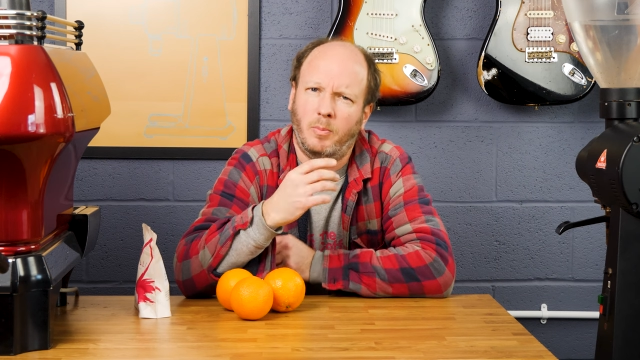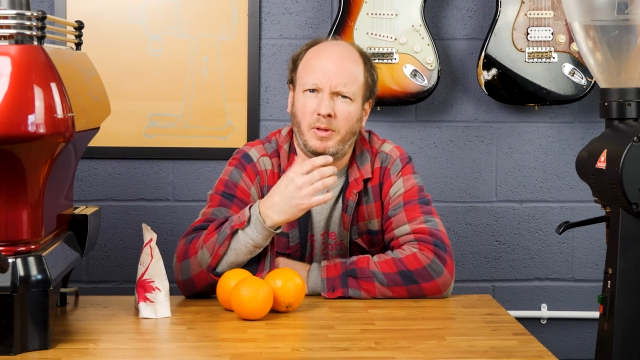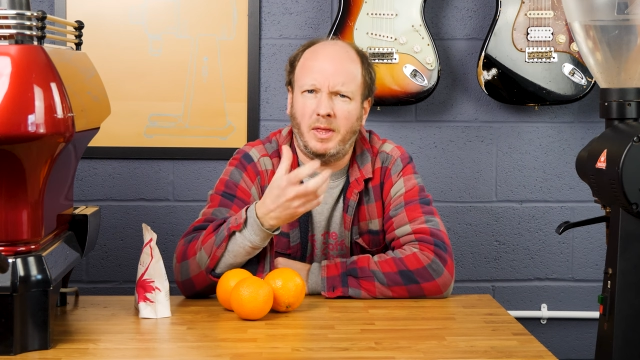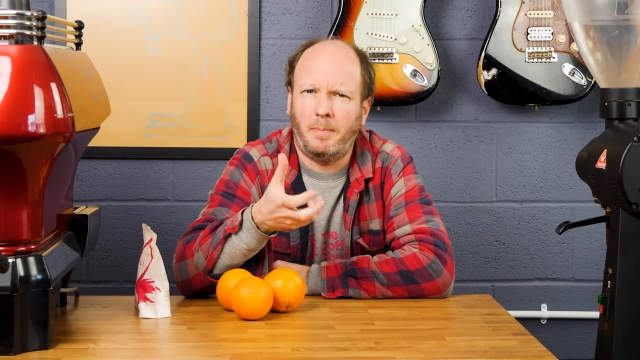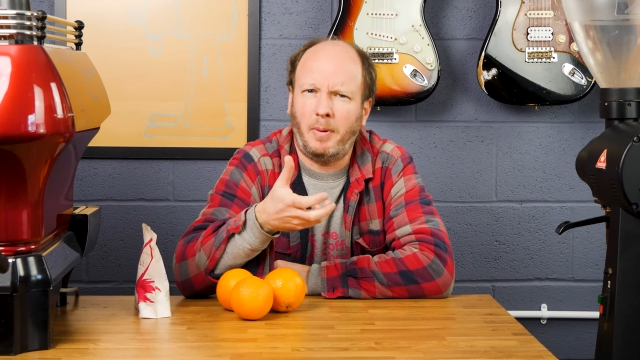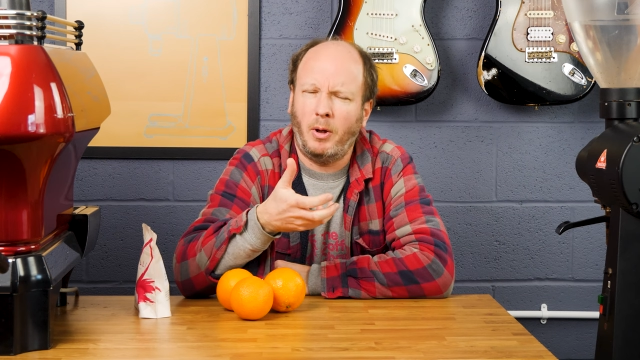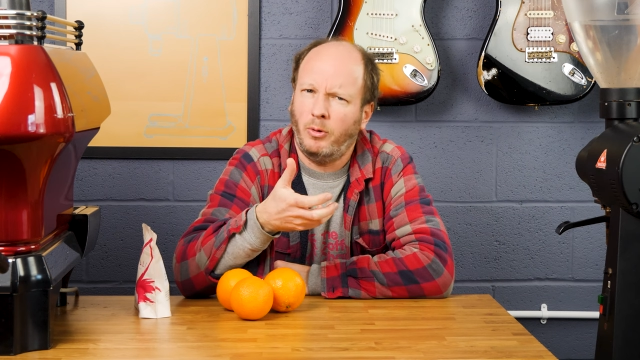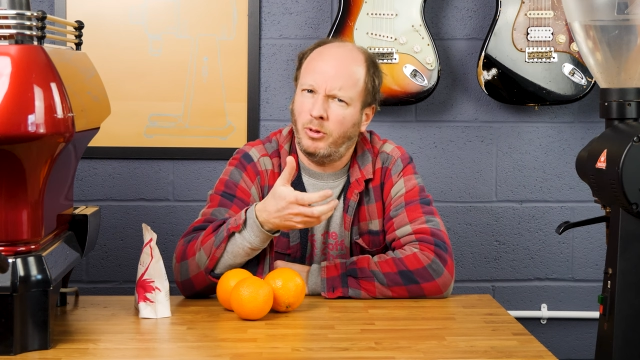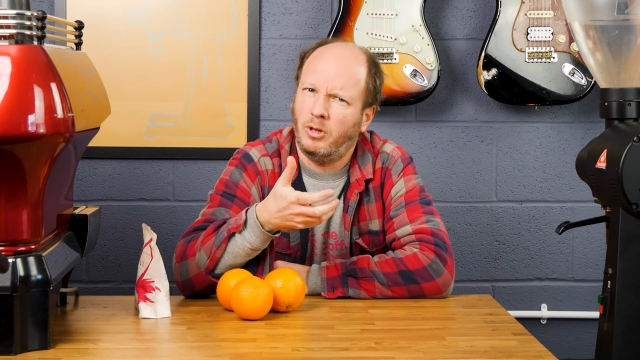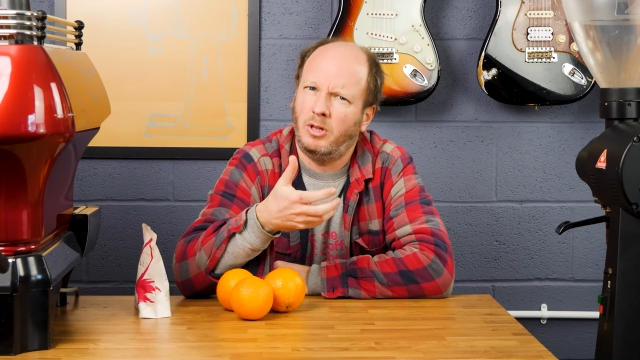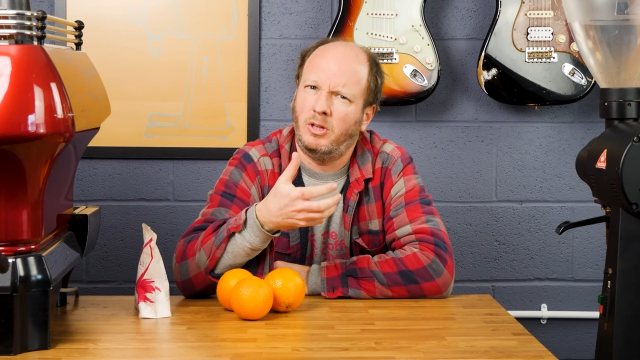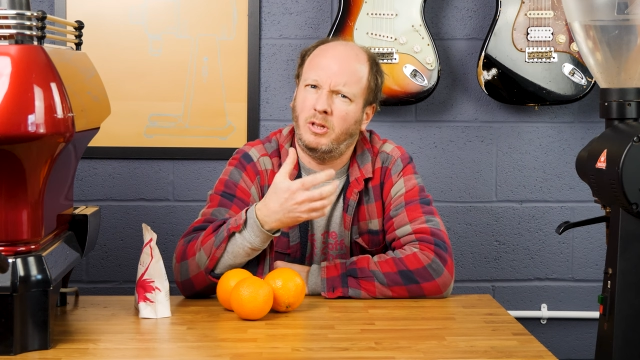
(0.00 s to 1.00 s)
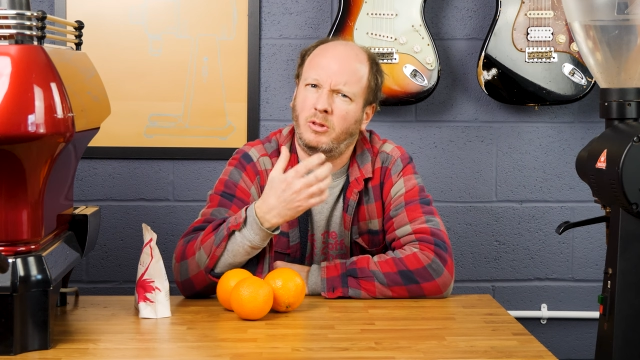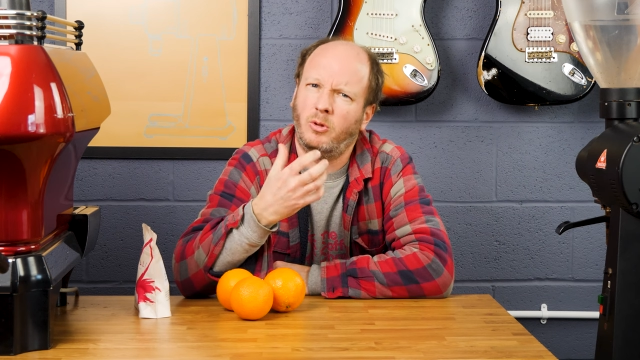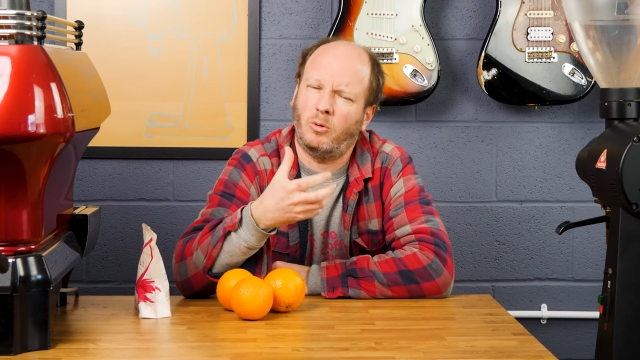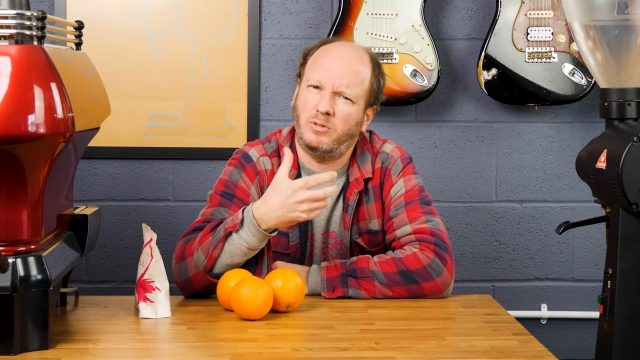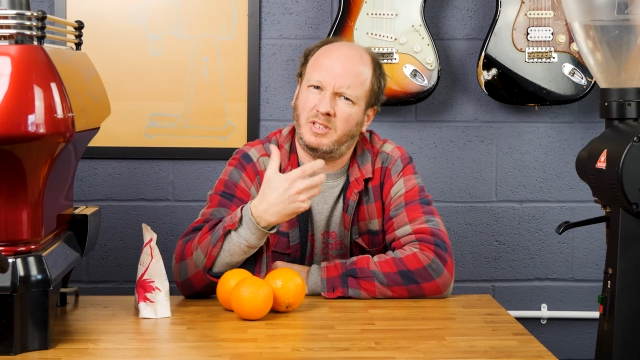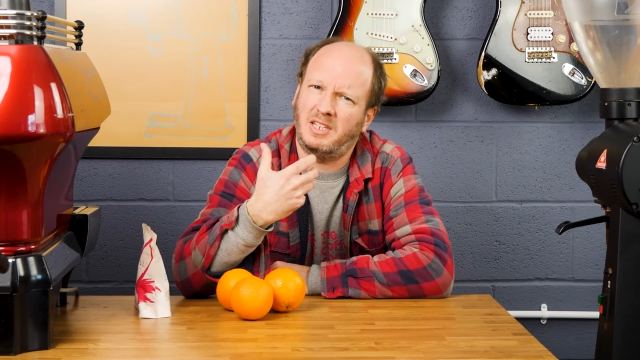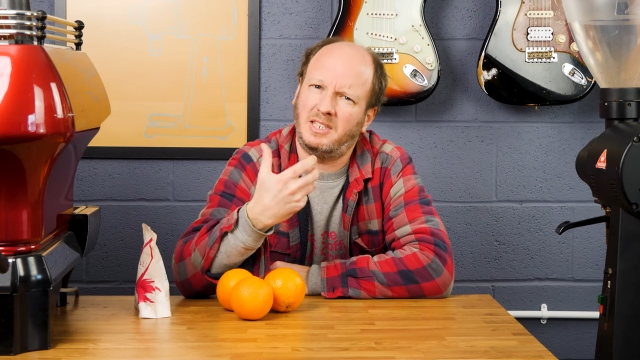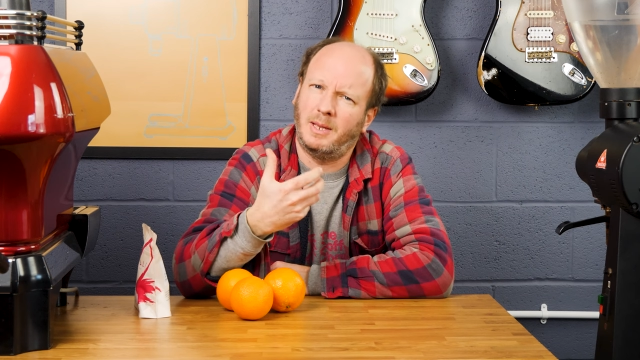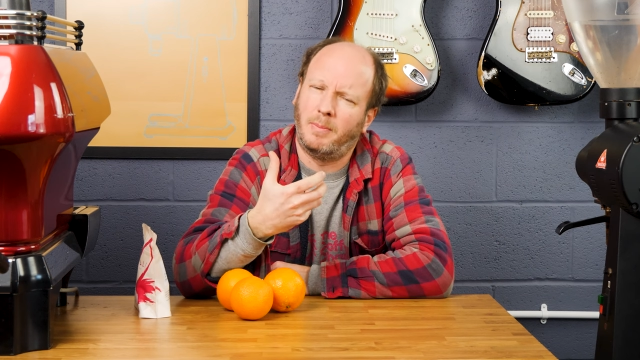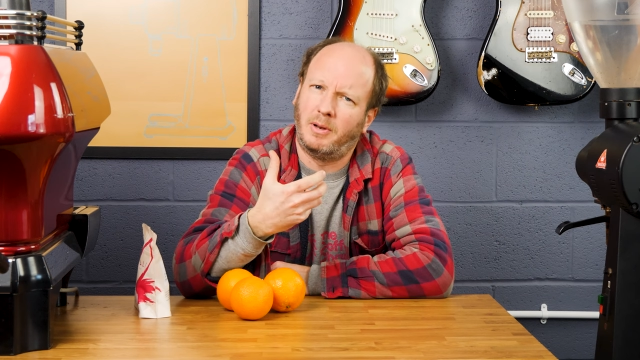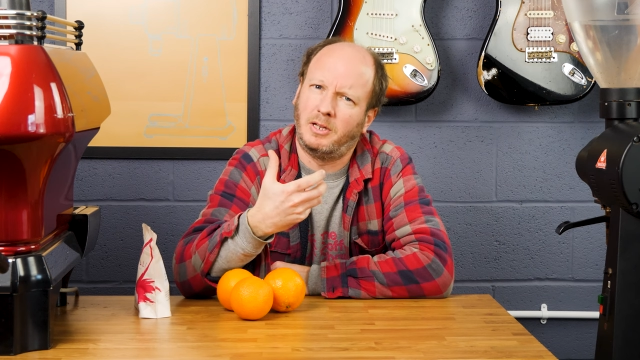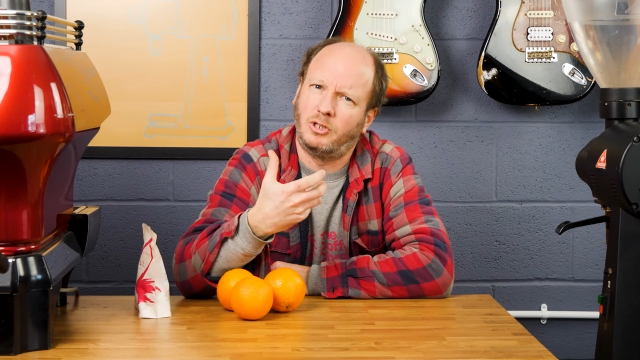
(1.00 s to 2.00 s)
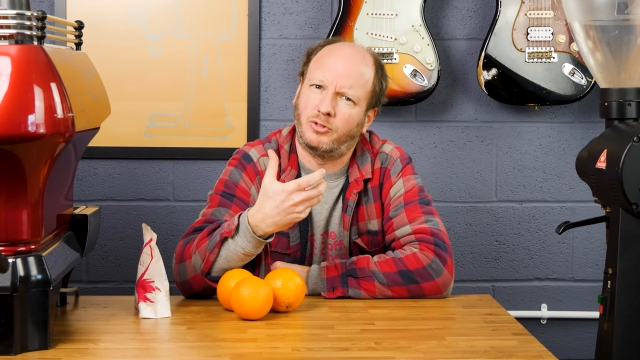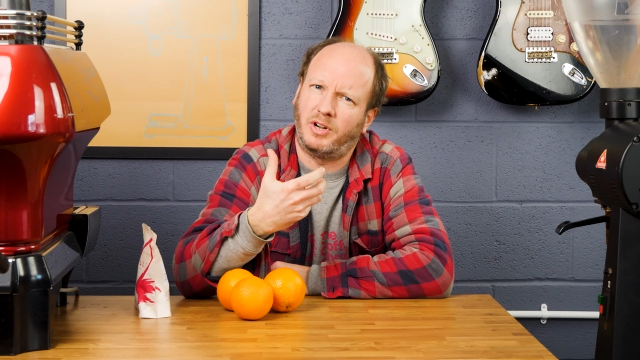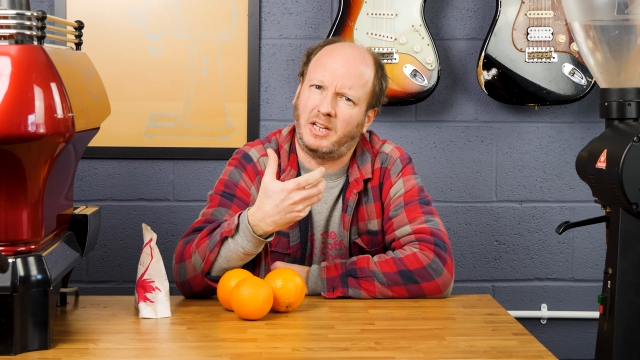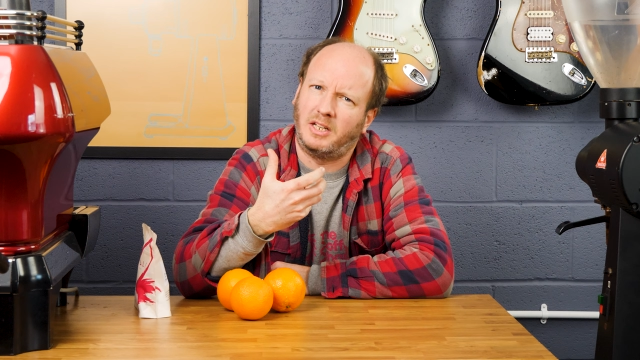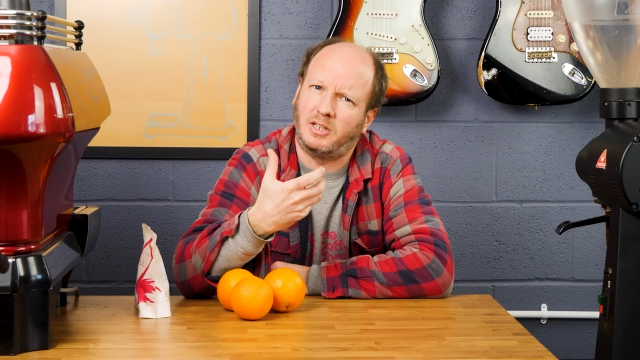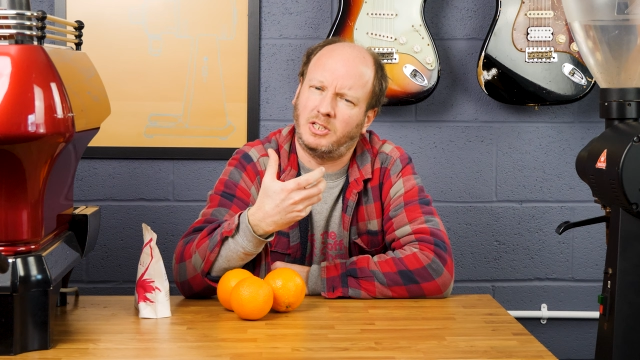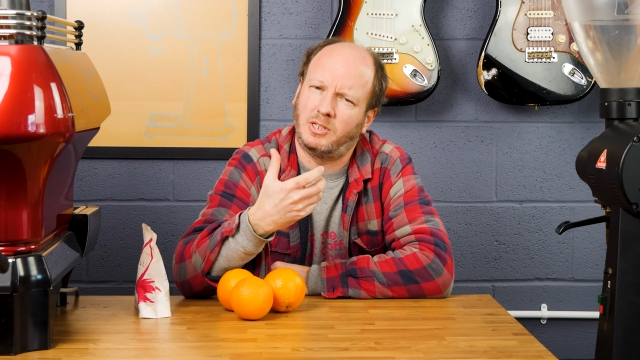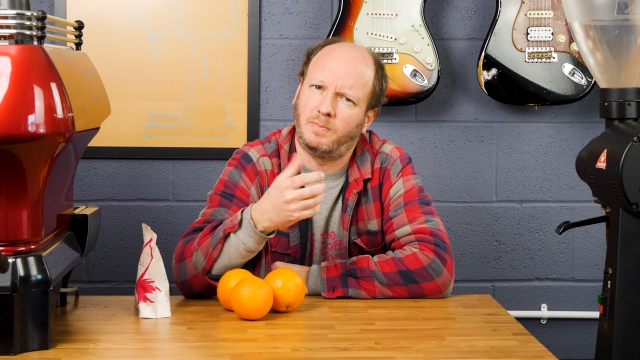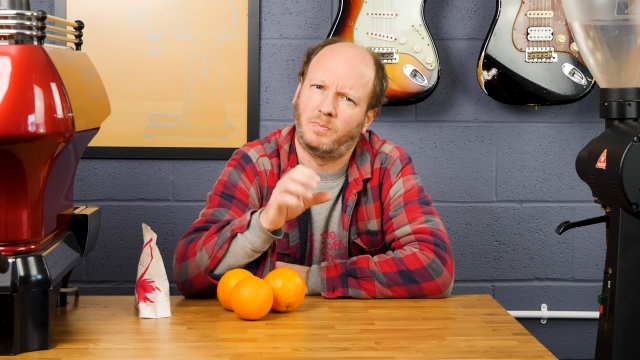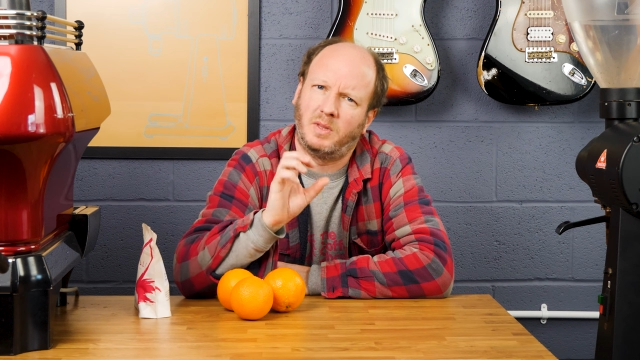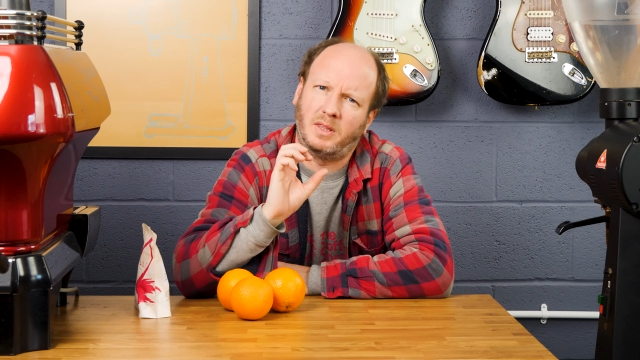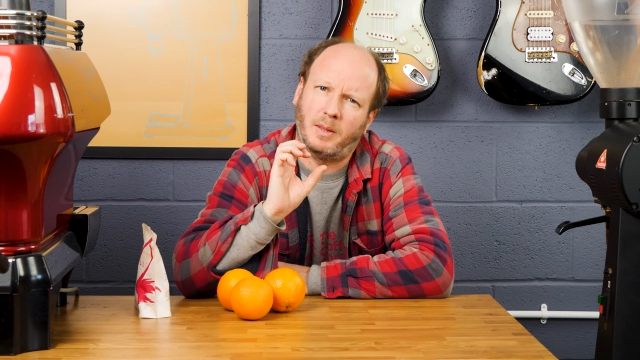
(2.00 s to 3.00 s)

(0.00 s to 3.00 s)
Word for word: but they're both not dissimilar drinks.